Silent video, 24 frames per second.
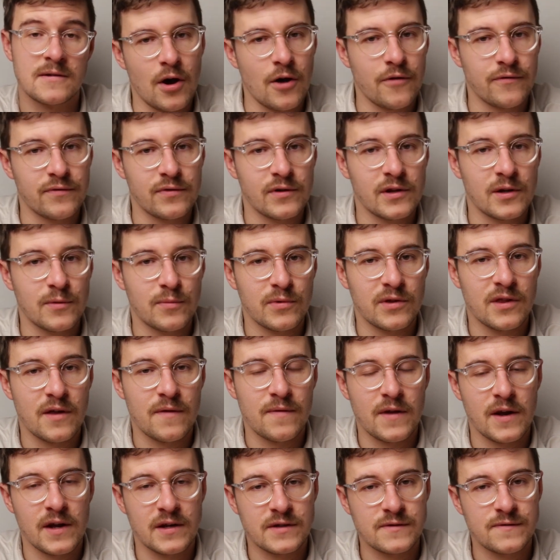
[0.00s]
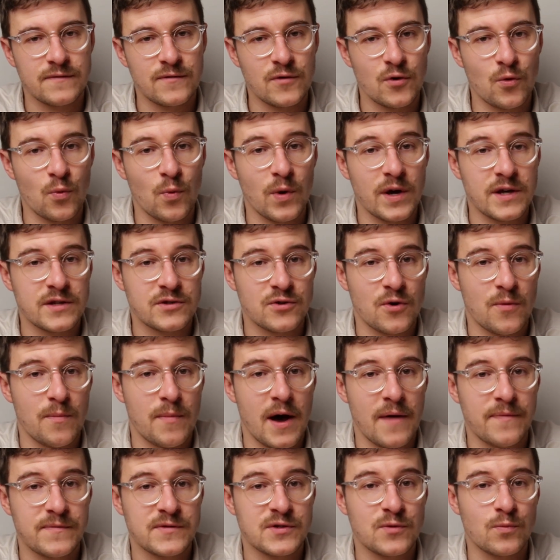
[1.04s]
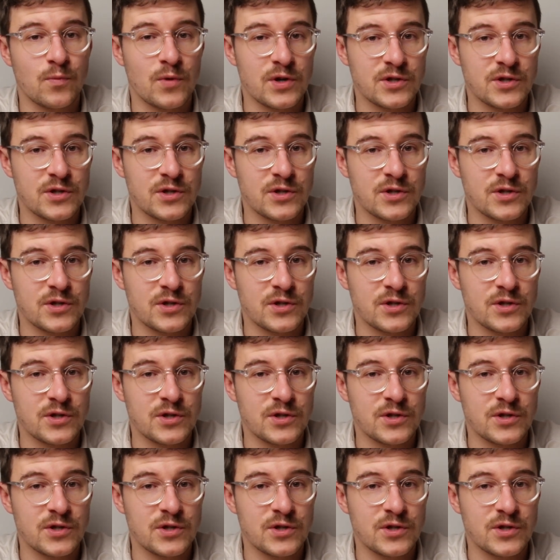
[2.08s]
Hopefully within the next few weeks or months,